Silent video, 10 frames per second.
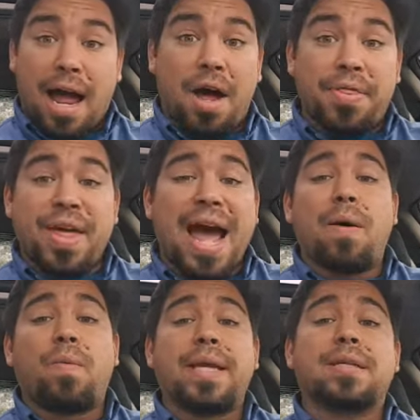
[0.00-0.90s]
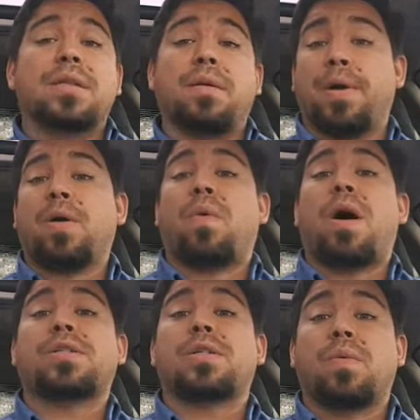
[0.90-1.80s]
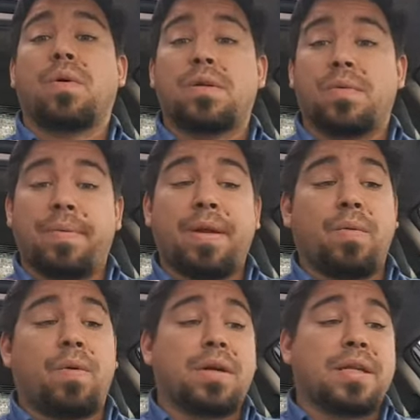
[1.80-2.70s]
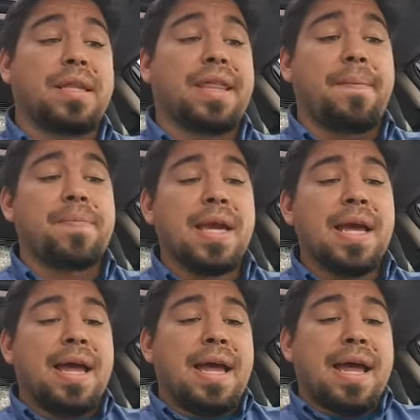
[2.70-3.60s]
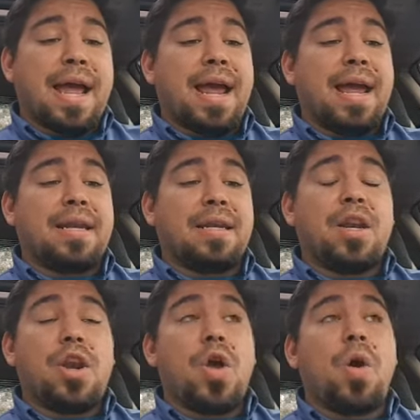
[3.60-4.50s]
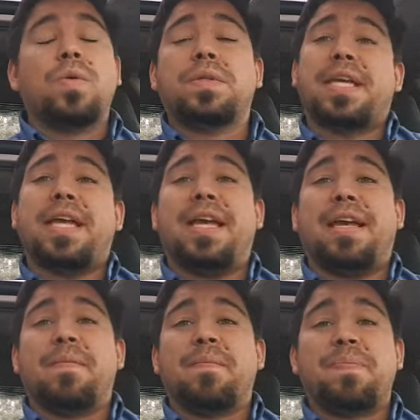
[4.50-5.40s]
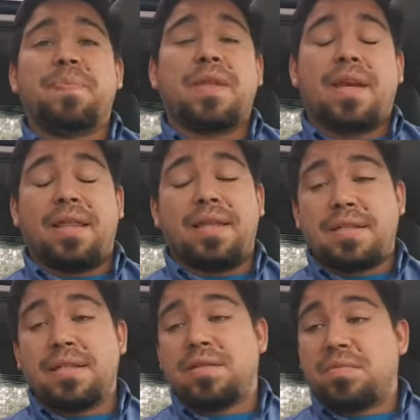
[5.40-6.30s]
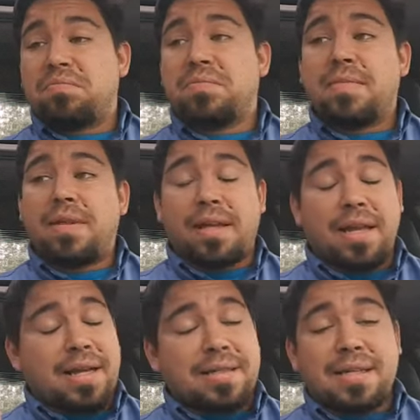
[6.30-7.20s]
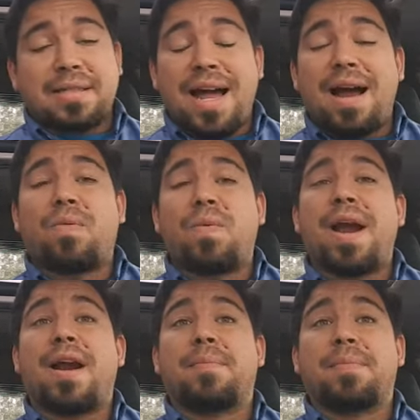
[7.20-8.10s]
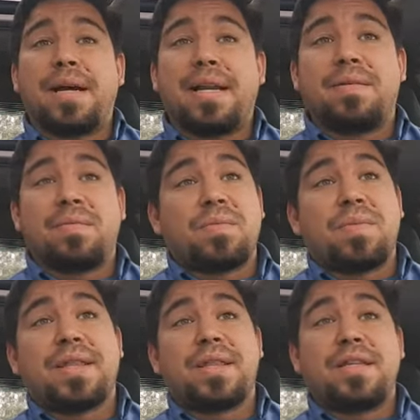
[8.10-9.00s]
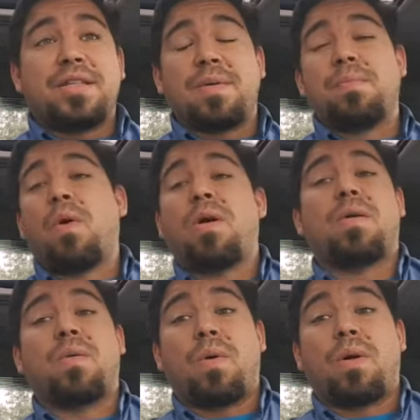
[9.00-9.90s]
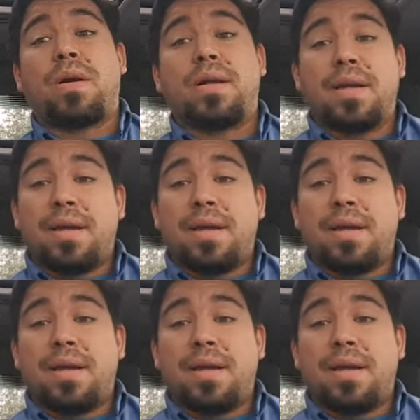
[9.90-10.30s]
on that week, so the Bill Walsh Award will be awarded to them. And no team, and this is, like I said, it's not rare, but with the Jim Moore Award,